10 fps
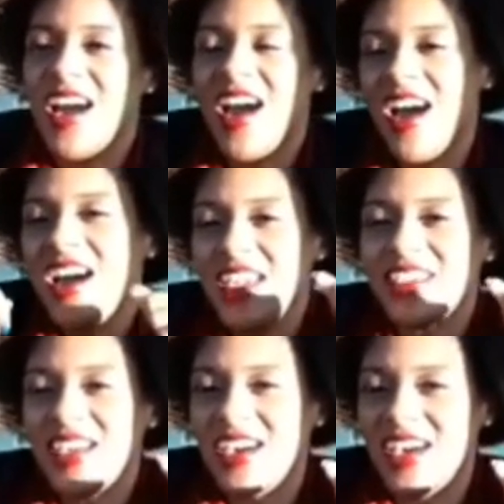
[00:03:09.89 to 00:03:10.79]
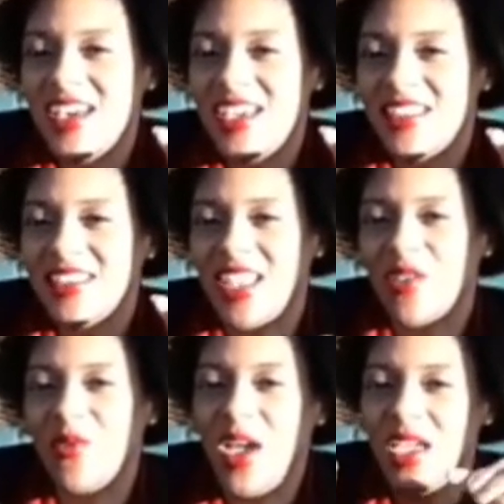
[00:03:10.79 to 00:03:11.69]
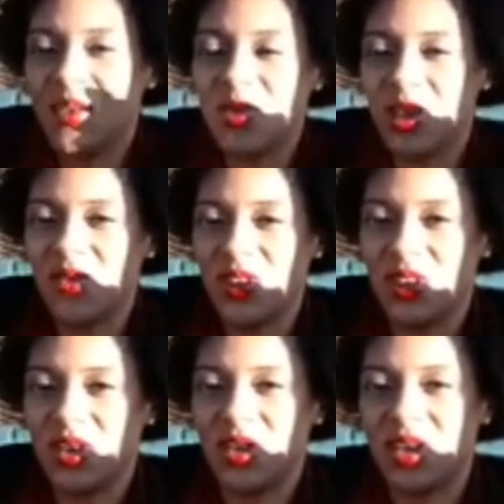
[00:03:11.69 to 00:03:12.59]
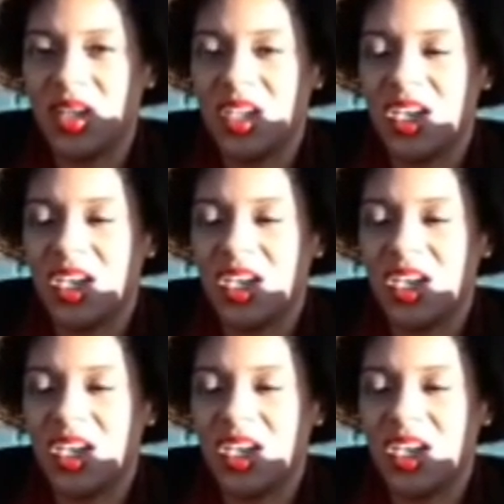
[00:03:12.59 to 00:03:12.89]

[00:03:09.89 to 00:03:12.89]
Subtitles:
high cut, like way above your